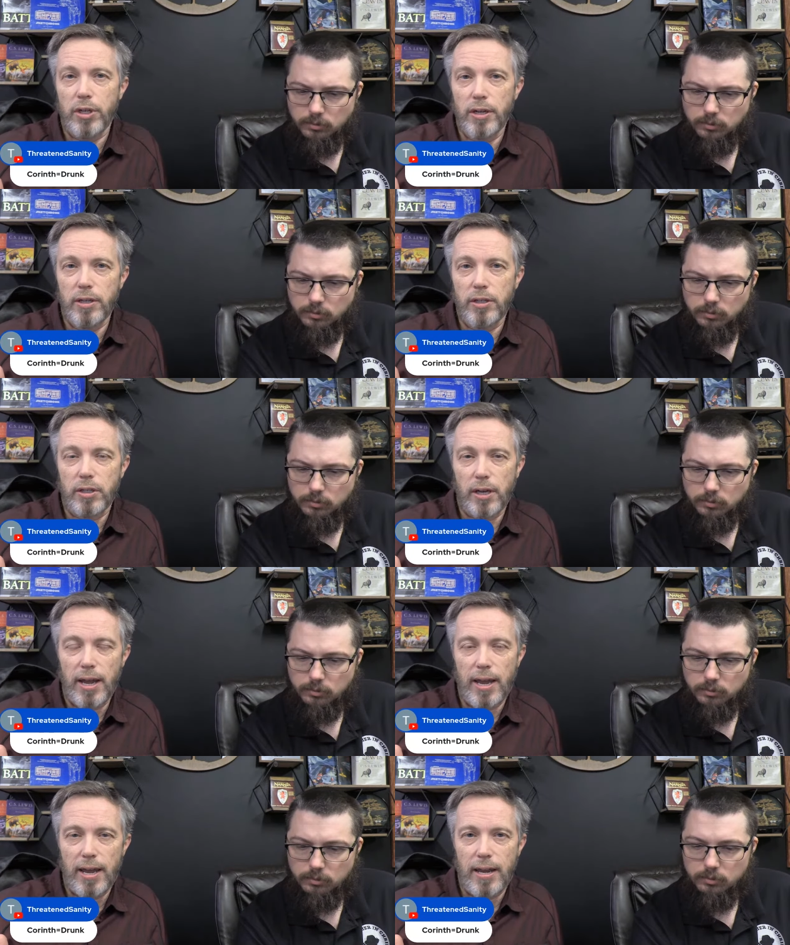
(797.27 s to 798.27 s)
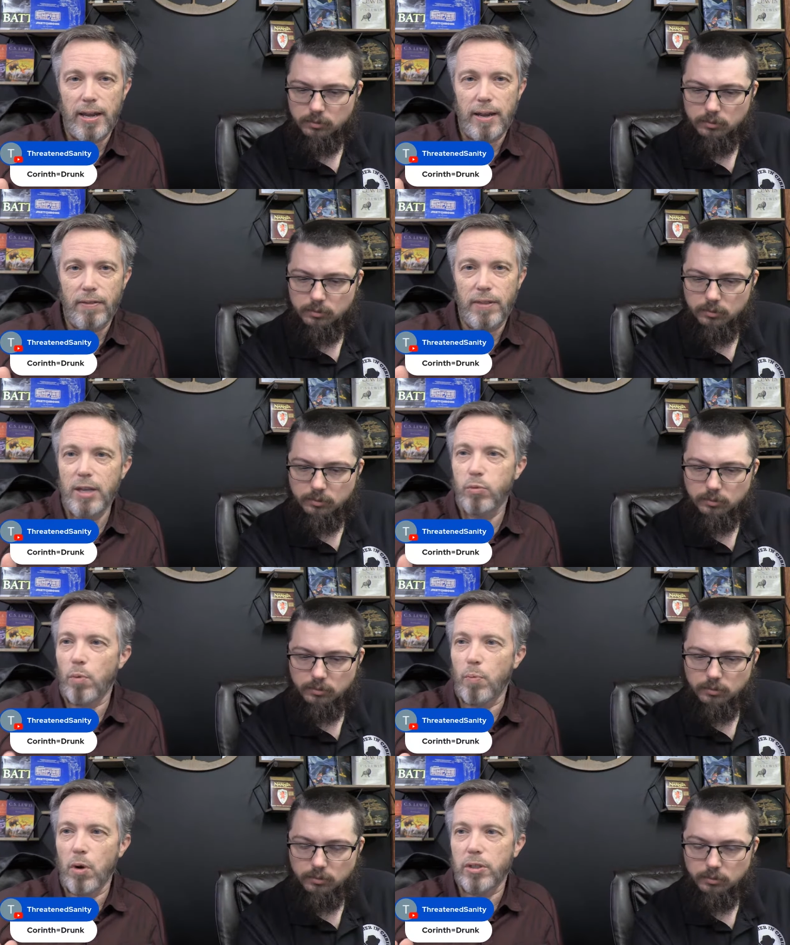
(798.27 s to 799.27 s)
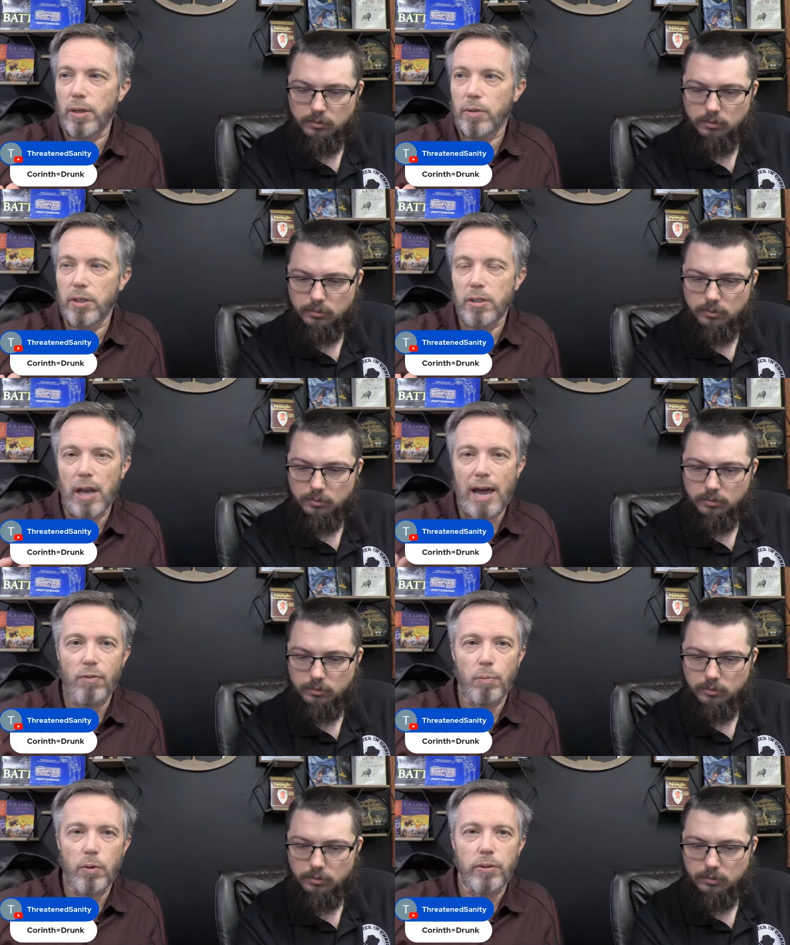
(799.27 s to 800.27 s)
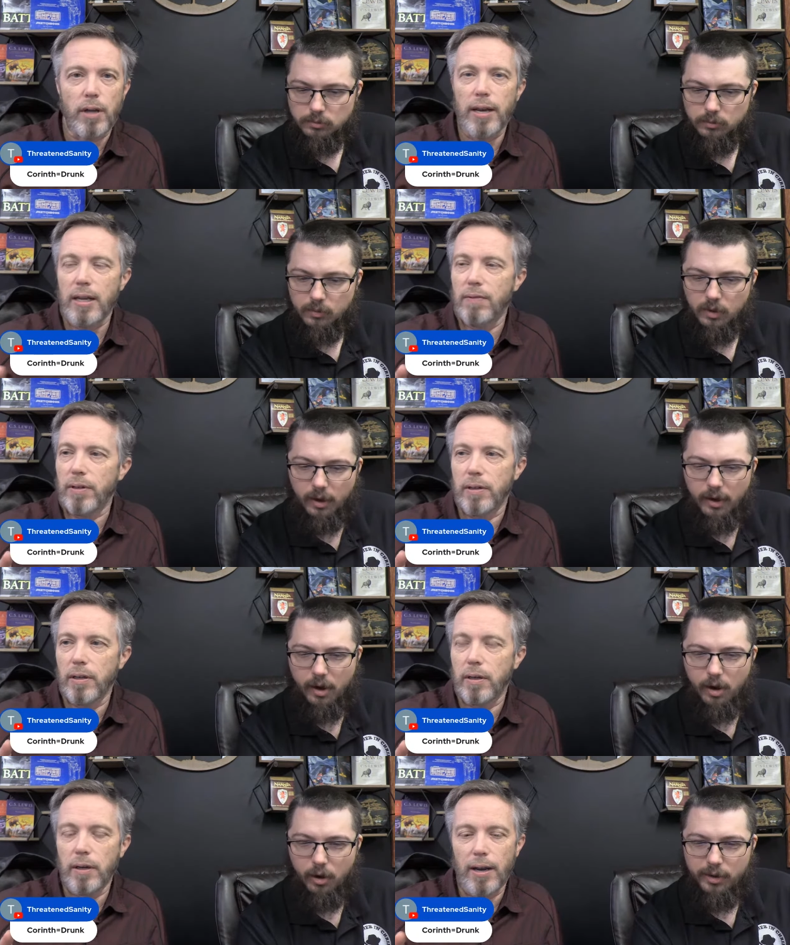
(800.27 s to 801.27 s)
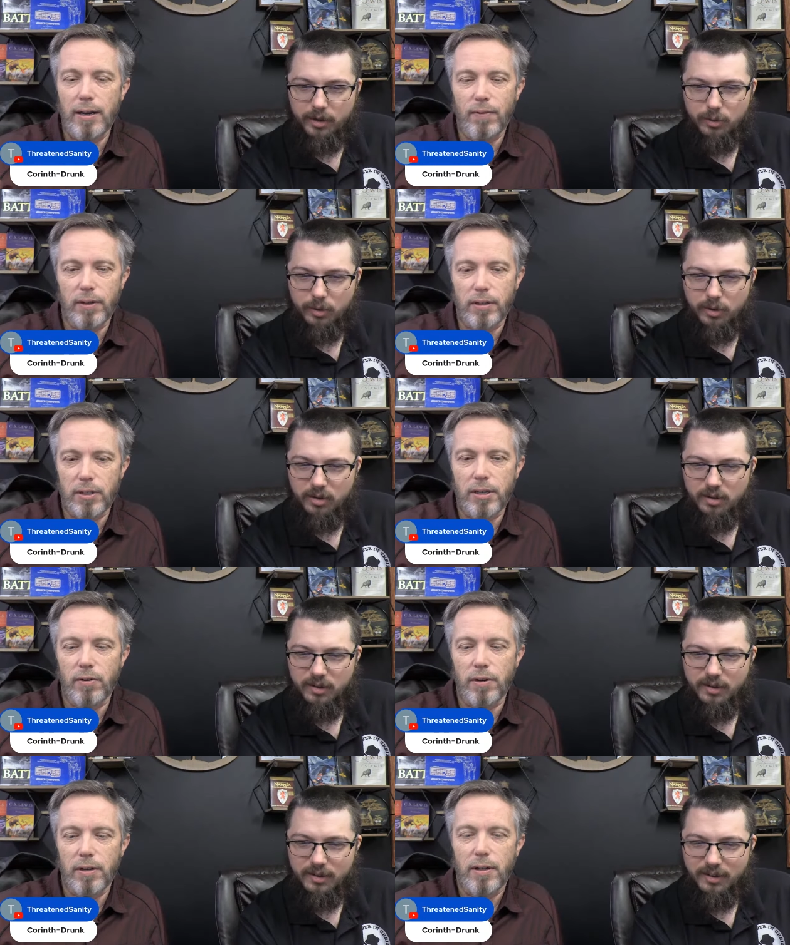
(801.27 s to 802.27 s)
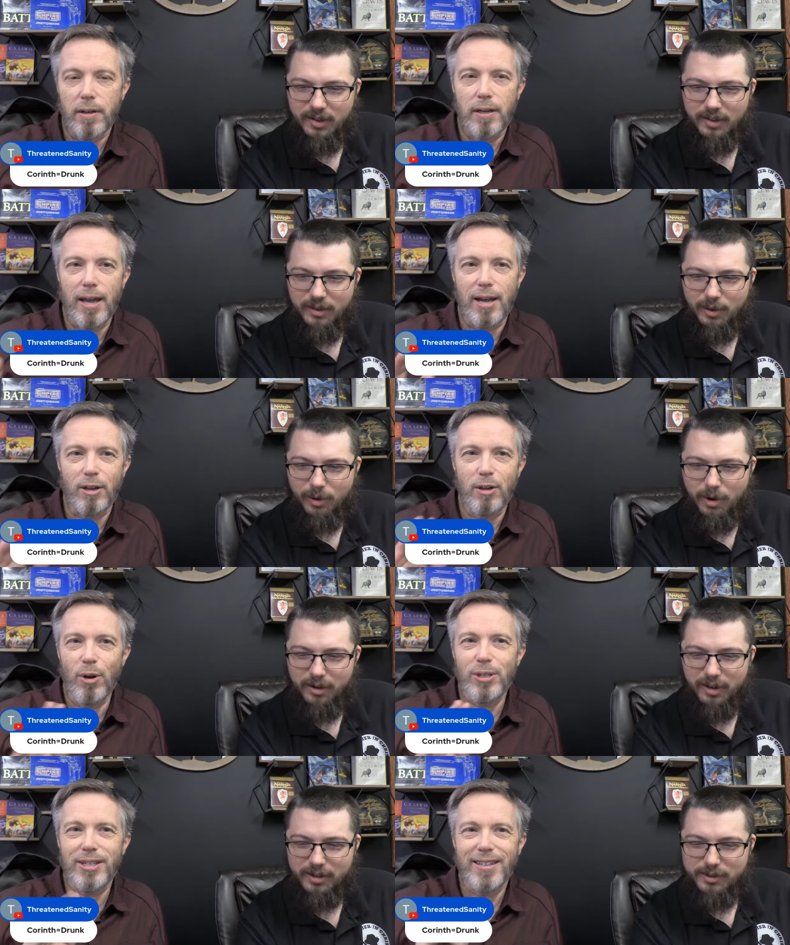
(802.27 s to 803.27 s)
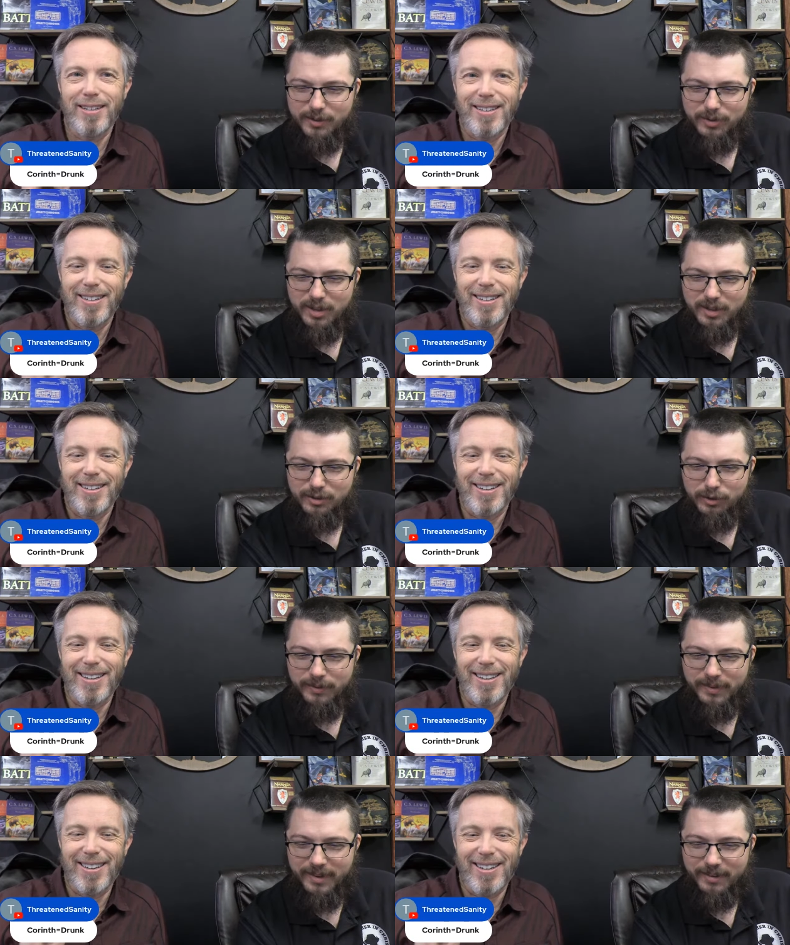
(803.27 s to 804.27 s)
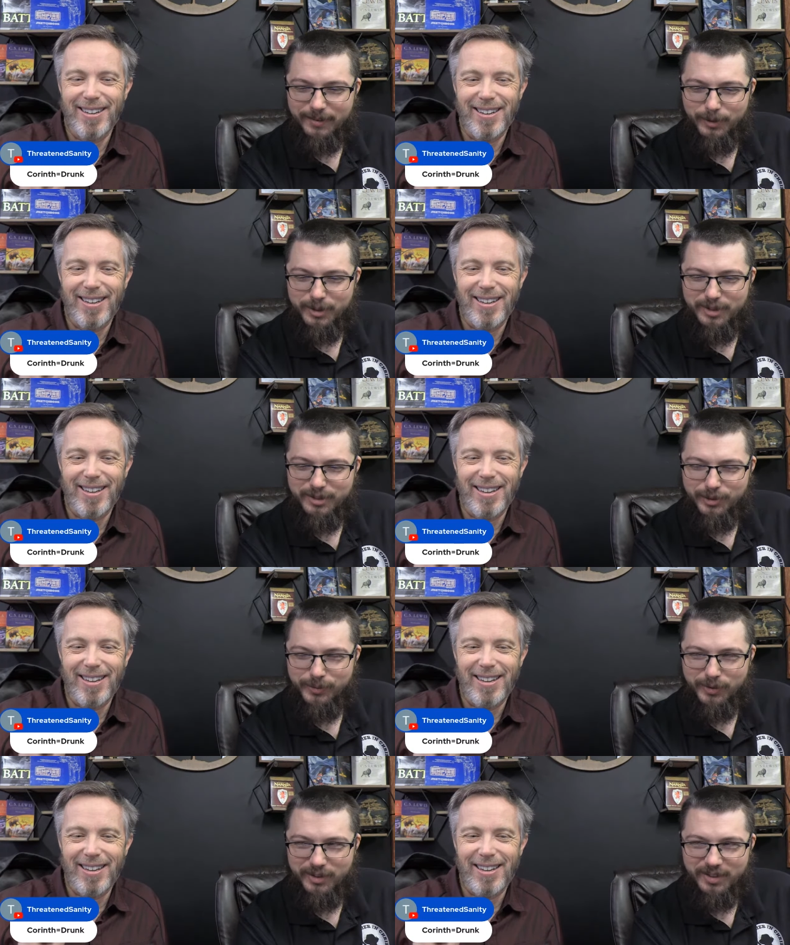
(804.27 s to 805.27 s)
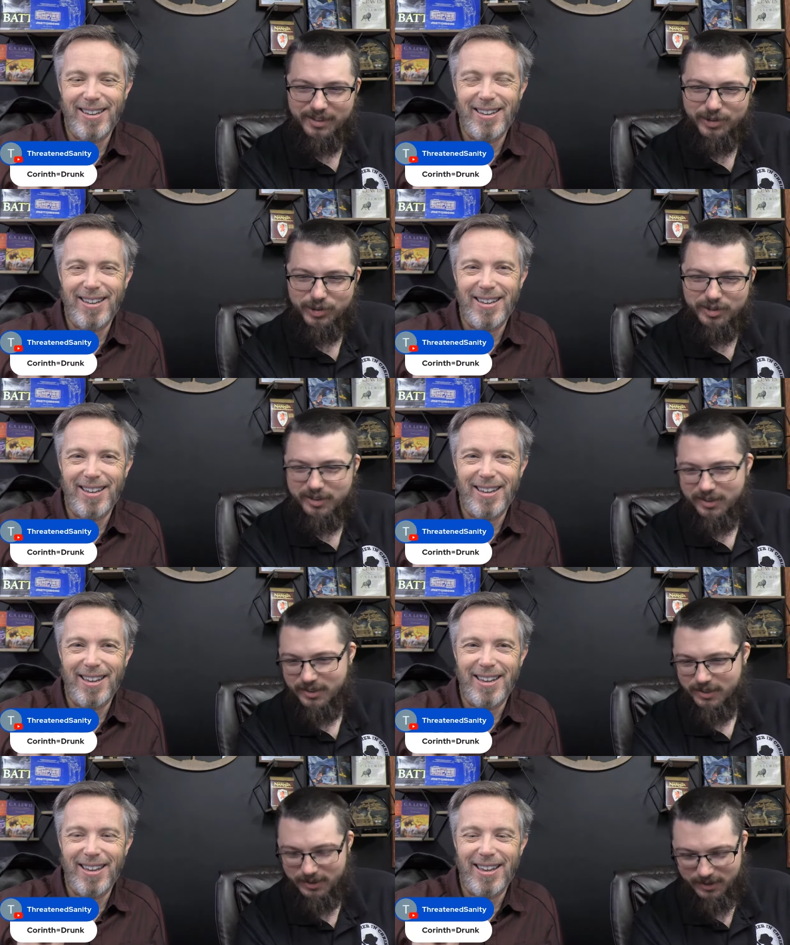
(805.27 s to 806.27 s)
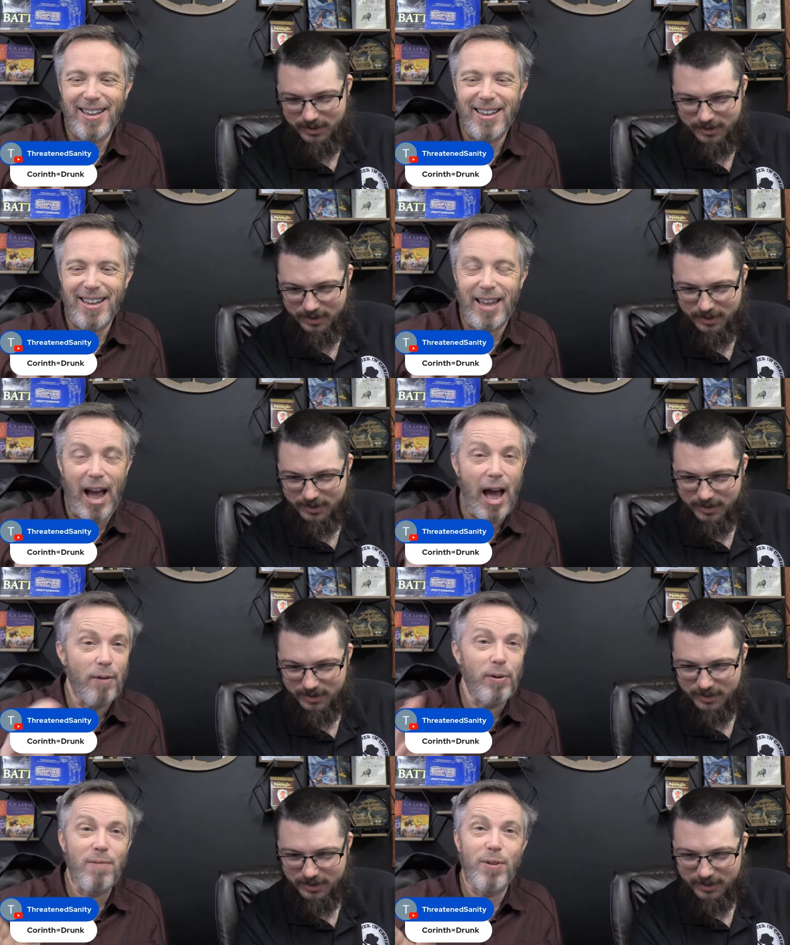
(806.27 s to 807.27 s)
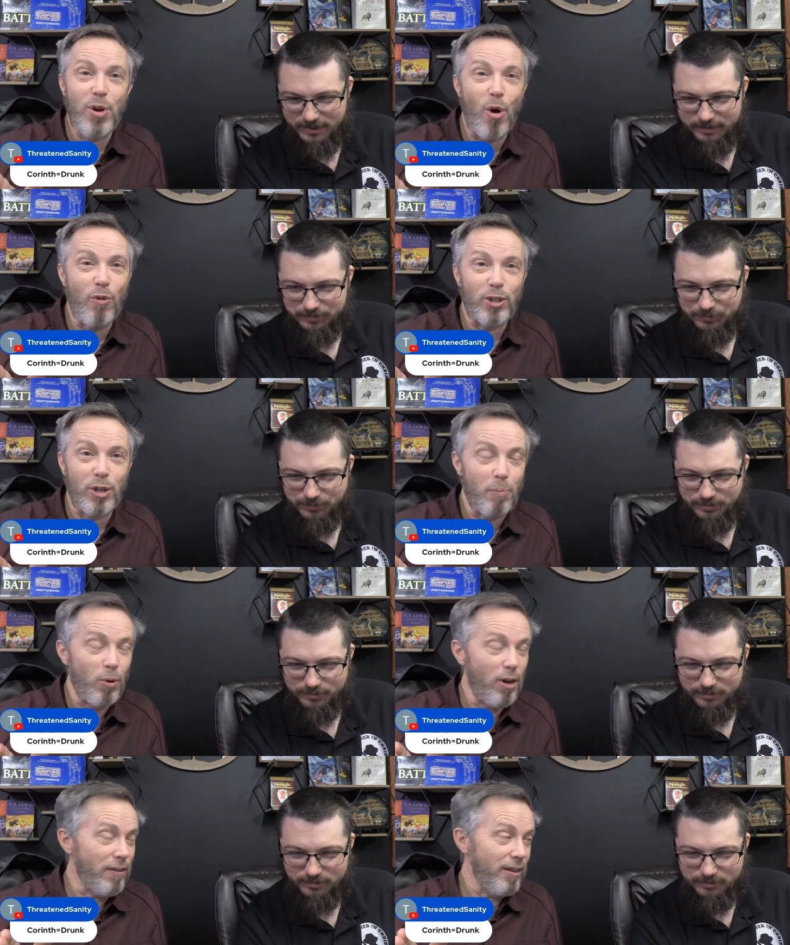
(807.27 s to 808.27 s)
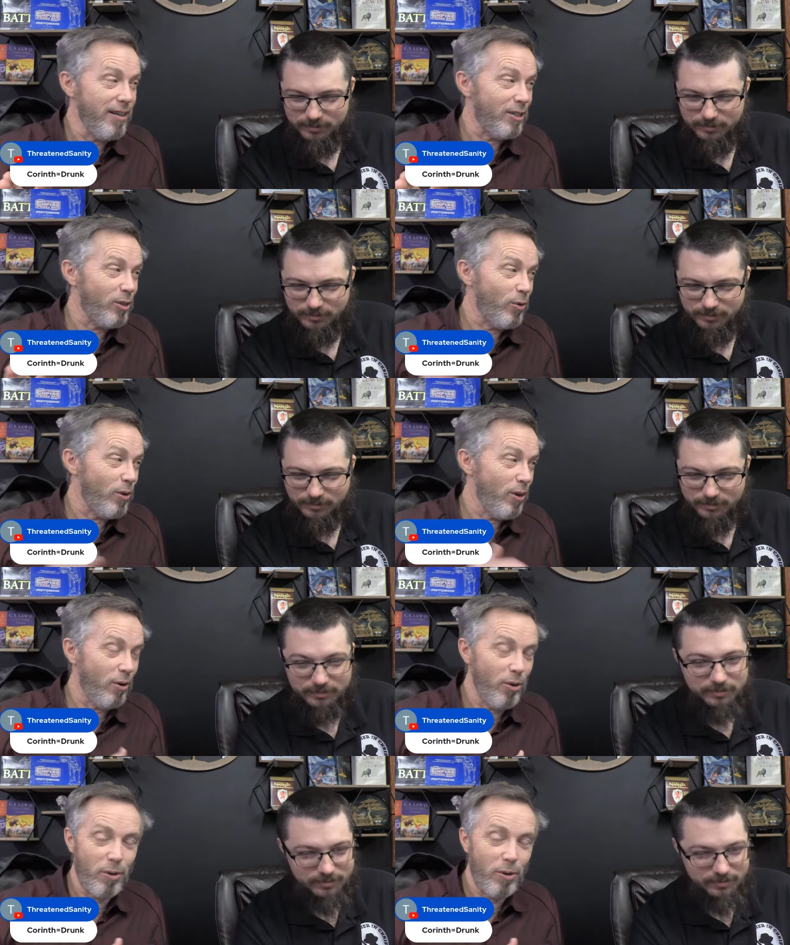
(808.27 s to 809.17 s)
Speaker 1: is a these were books that are just laughable, not even oh, not even where, considered. Yeah, yeah, you notice
Speaker 2: some things from that, which is going to
Speaker 1: be interesting yeah, I don't even know if it's going to pull on the list. So you know, you